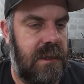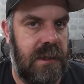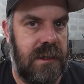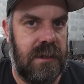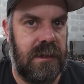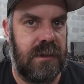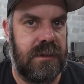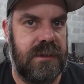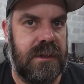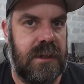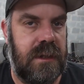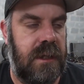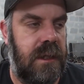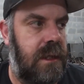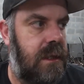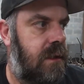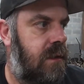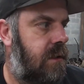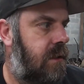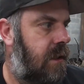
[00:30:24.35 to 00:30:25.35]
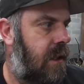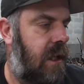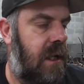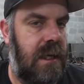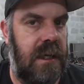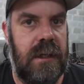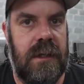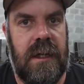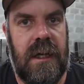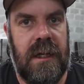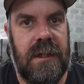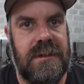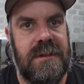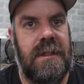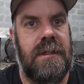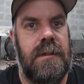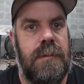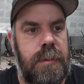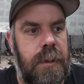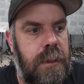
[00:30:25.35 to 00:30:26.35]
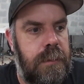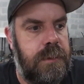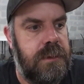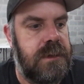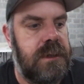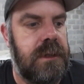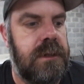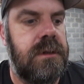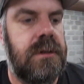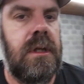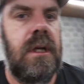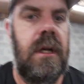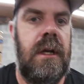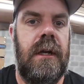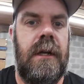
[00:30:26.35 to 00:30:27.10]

It looks clean and has other purposes.